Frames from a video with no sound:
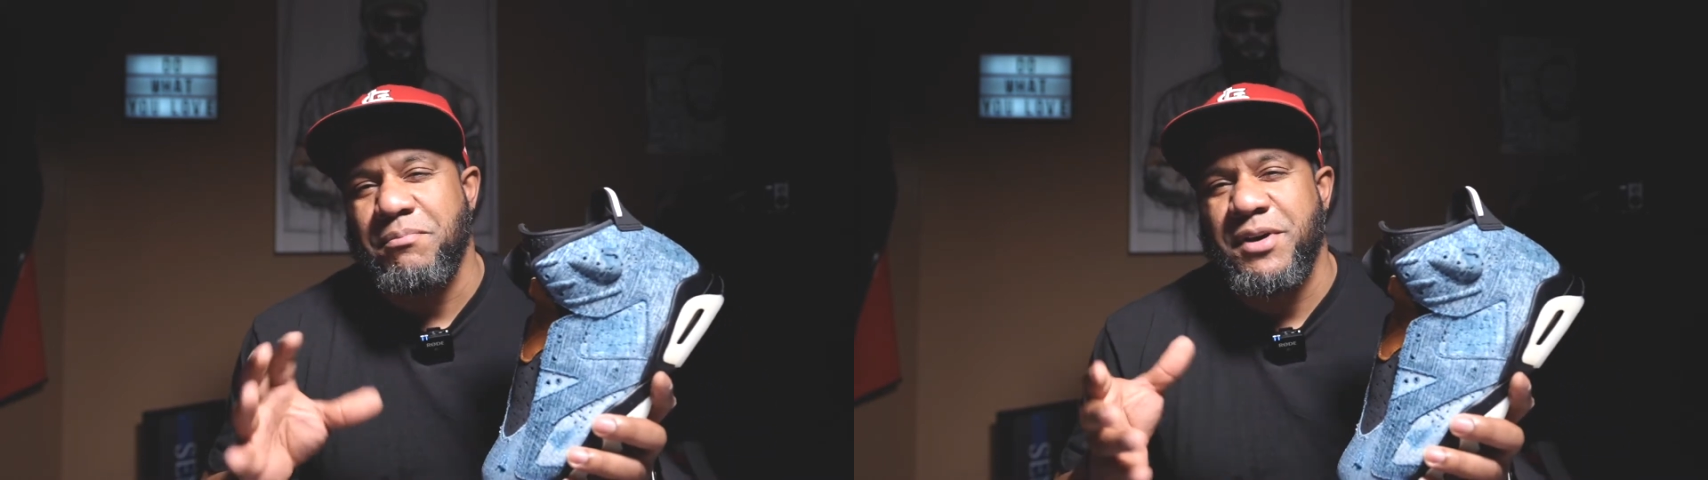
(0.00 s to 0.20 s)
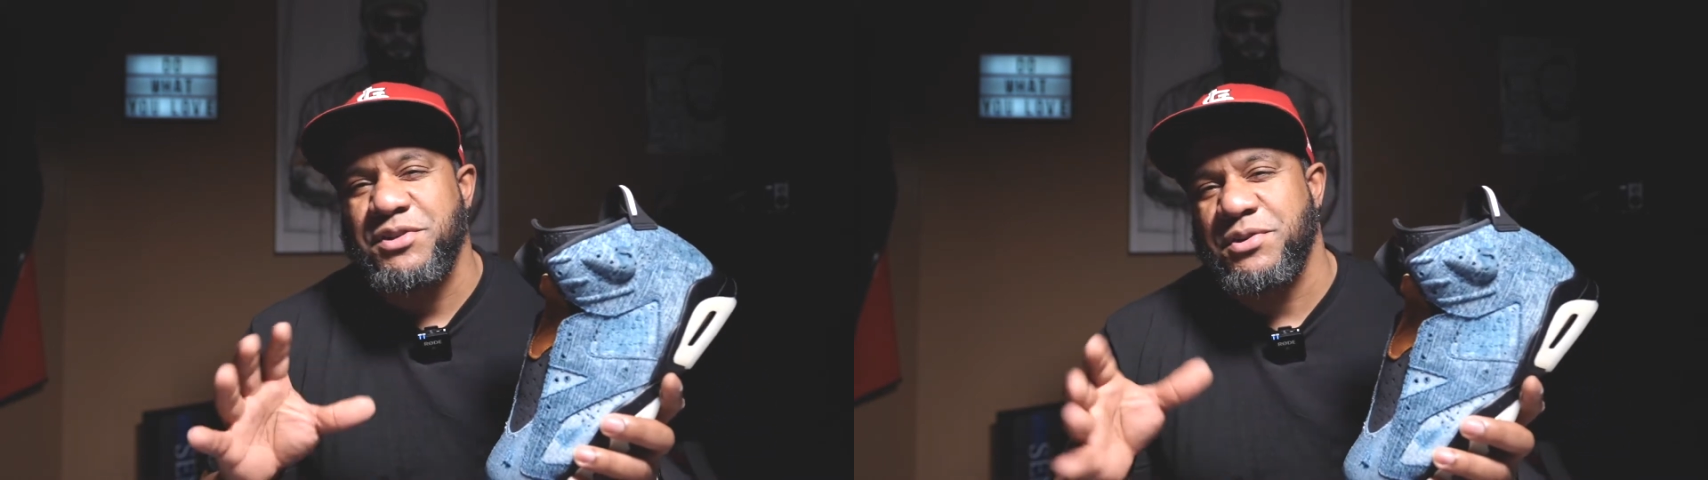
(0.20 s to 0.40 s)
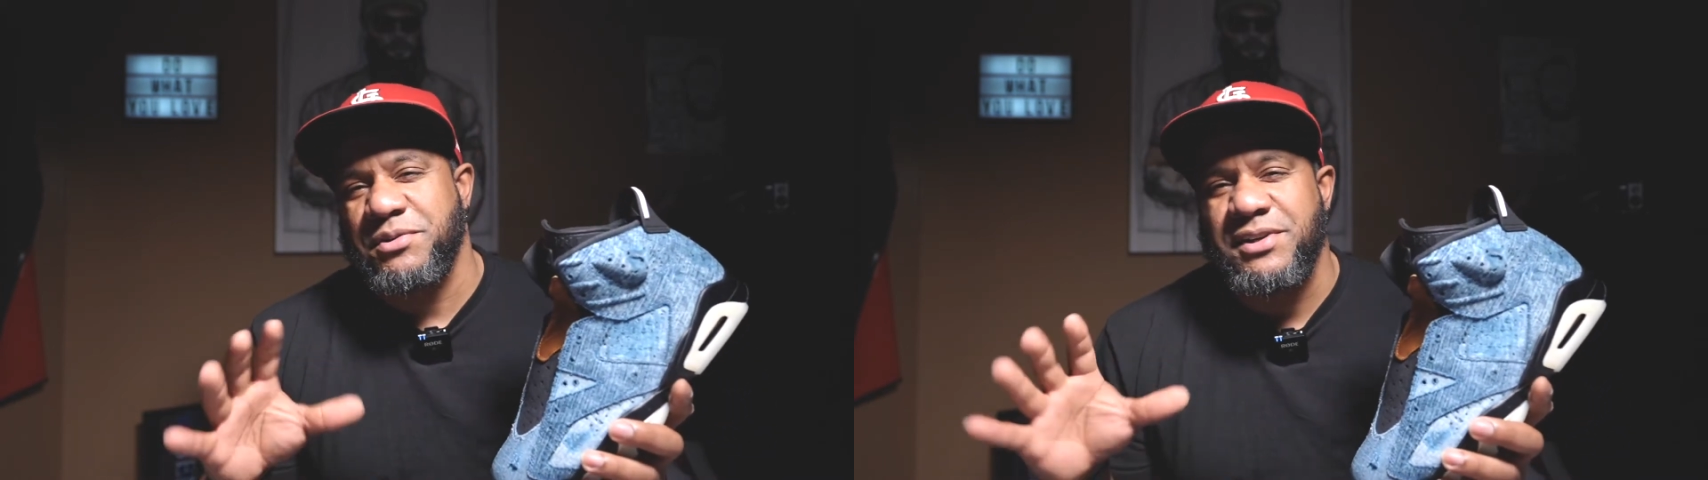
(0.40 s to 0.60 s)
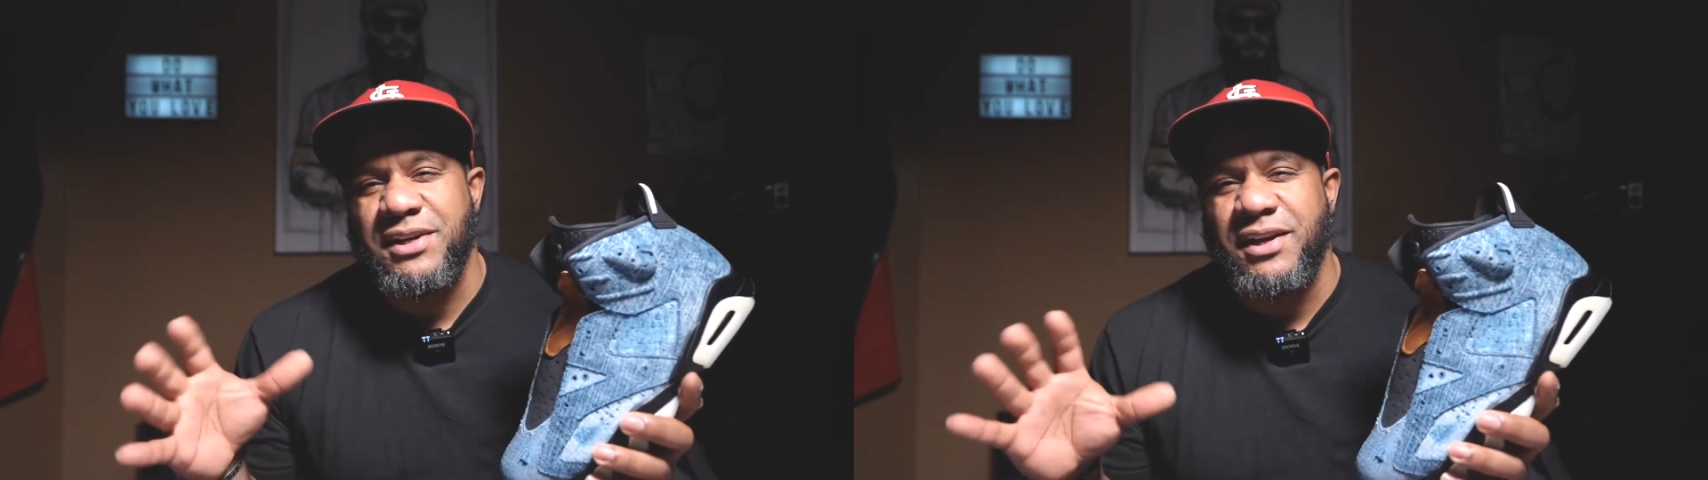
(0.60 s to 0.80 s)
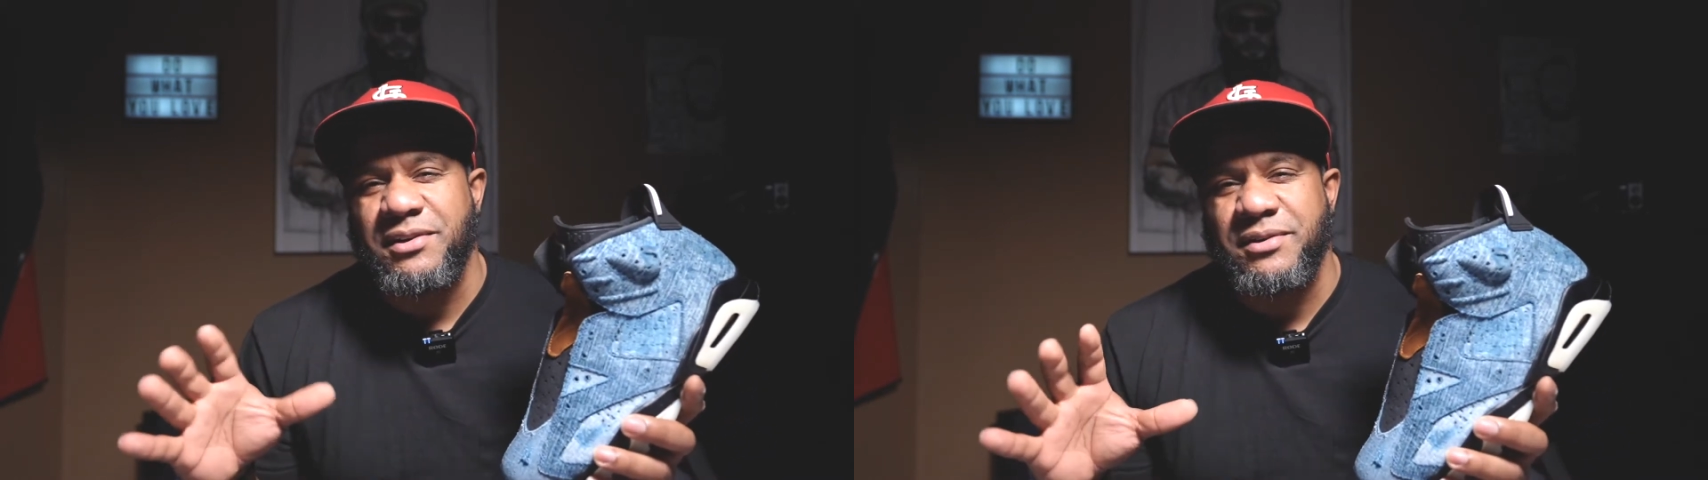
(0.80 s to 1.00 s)
mustard
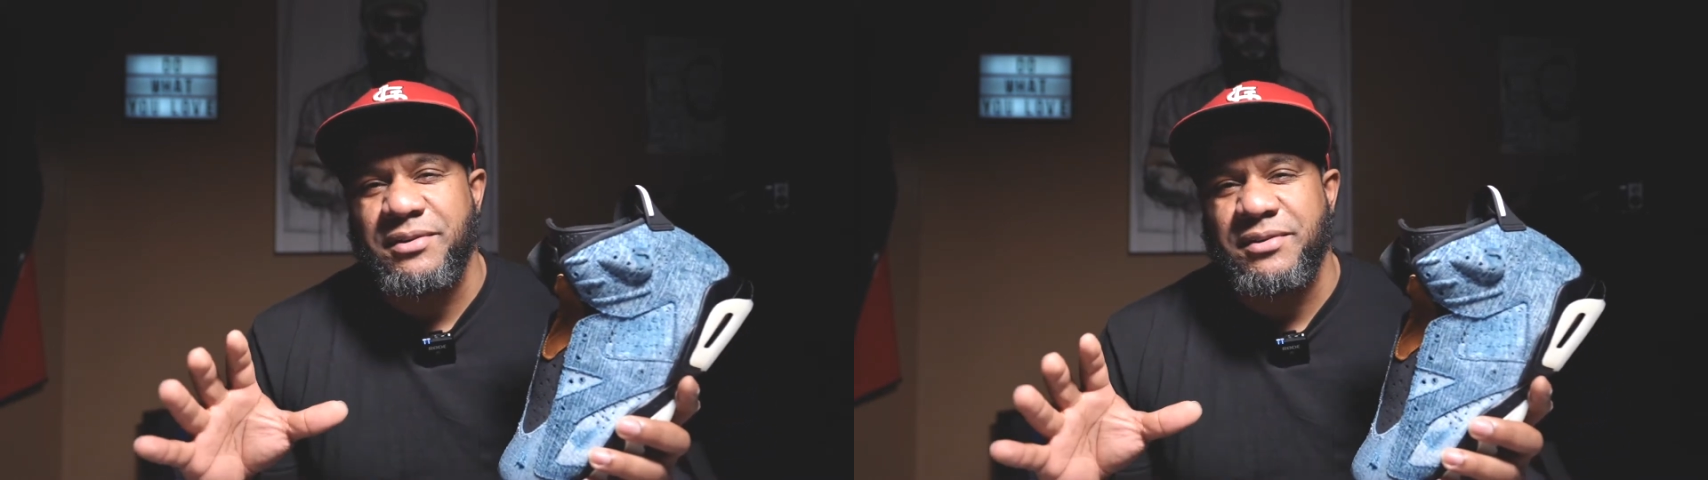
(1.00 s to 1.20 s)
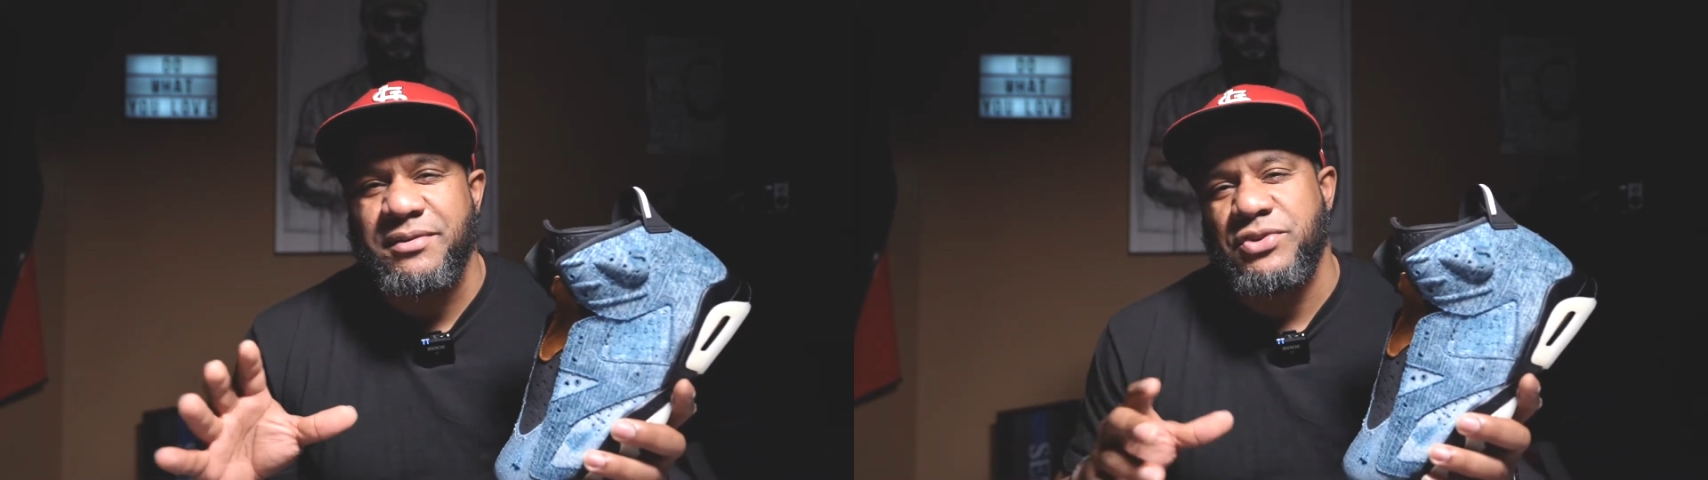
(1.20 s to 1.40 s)
colored